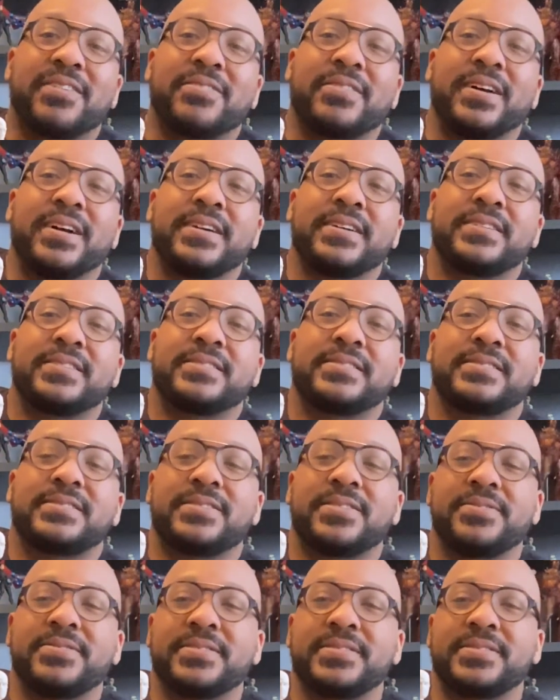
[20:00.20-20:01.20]
right,
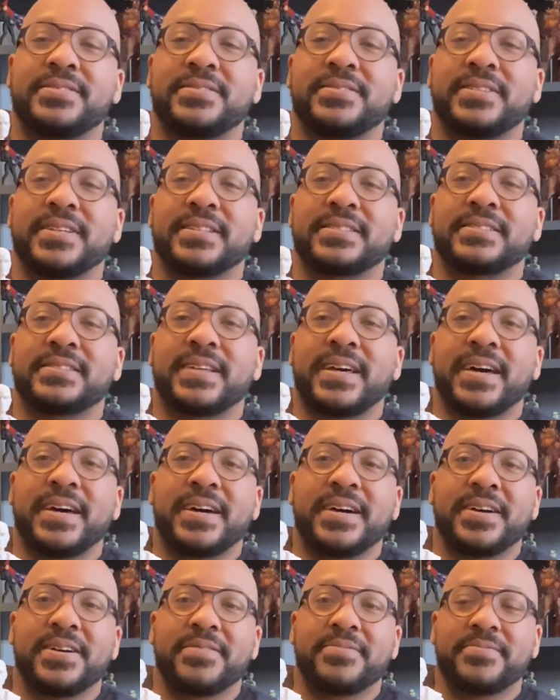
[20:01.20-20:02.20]
so until next
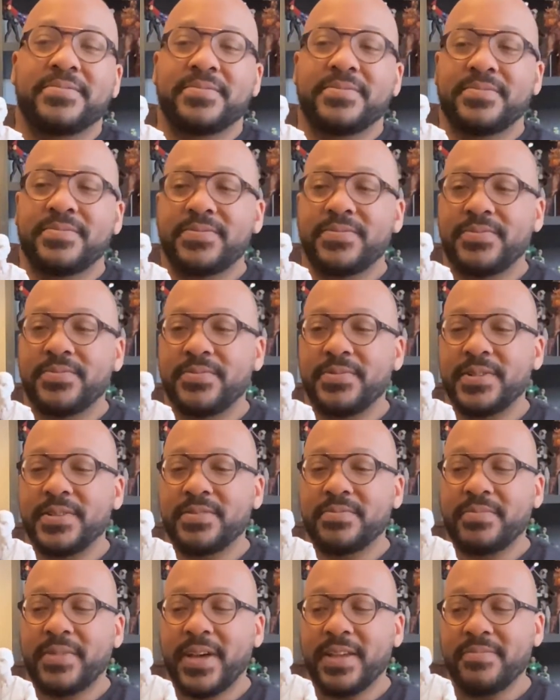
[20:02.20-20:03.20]
time, which
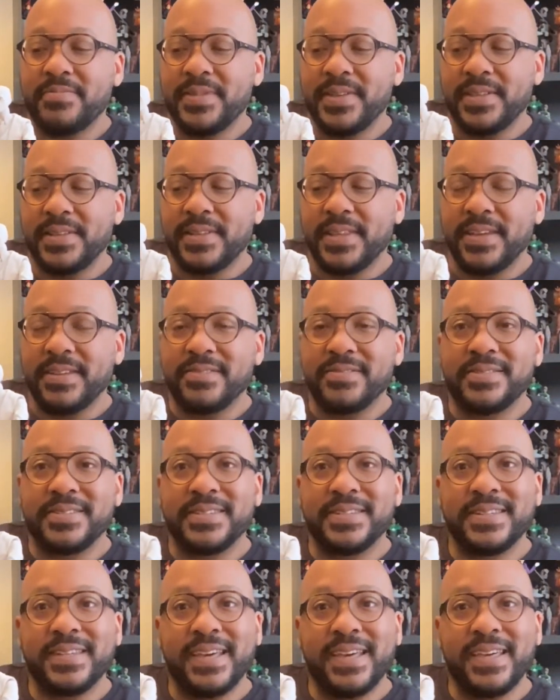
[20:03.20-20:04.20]
might be later
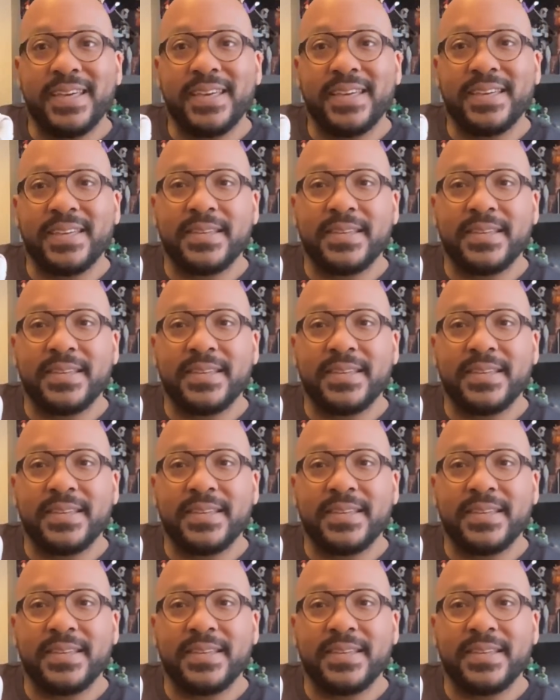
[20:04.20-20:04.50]
today.